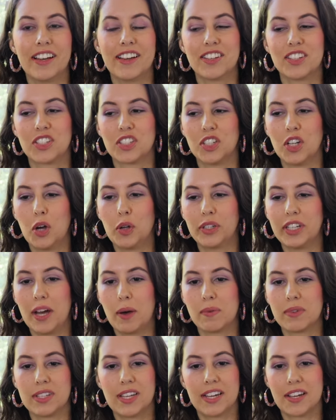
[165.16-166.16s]
slowly I
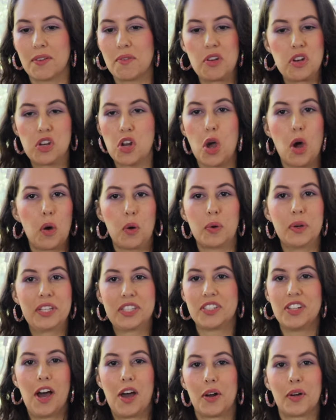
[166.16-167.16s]
was like, no, it's
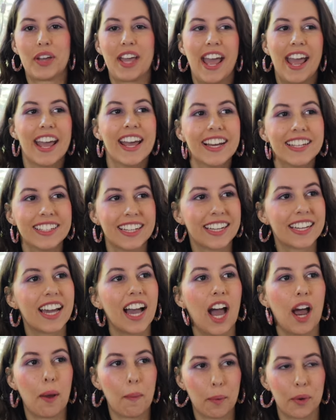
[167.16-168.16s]
not okay. Like,
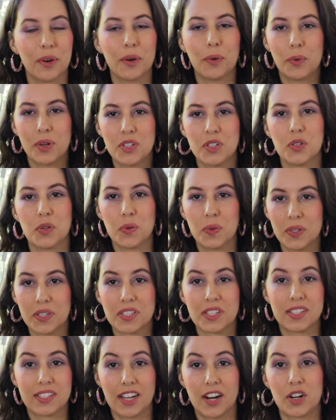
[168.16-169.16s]
I'm gonna redo this
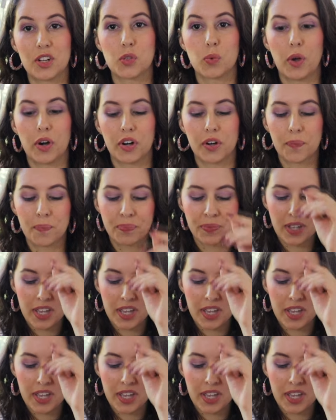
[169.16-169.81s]
entire sweater.